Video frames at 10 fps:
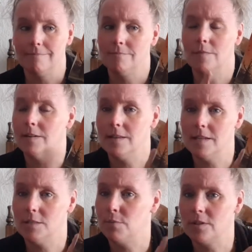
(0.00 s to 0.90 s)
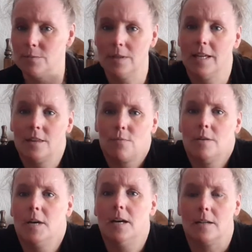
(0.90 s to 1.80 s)
One of these books were like
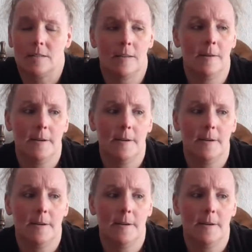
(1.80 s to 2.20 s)
$3.